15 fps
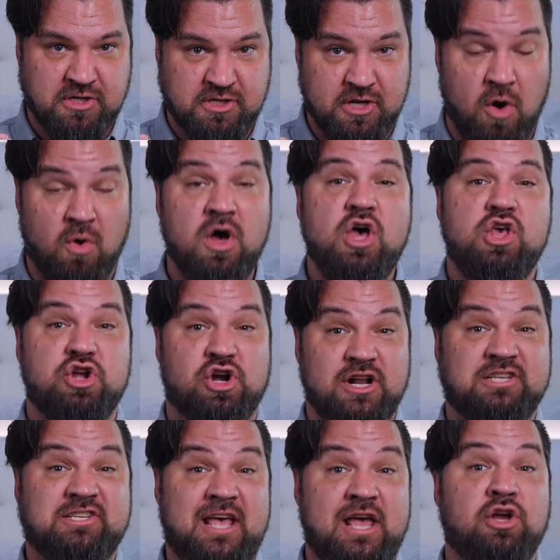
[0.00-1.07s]
So you're gonna
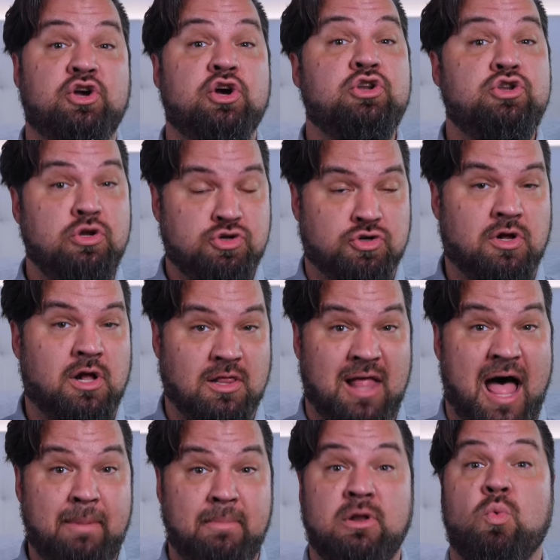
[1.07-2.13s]
stay in good neutral
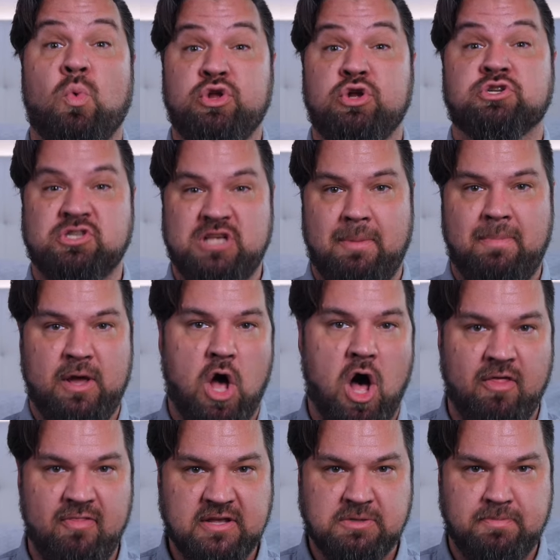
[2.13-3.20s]
alignment when you're sleeping
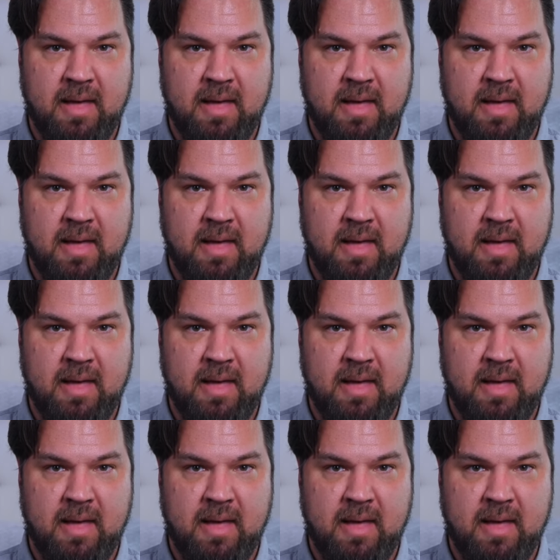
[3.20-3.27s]
on this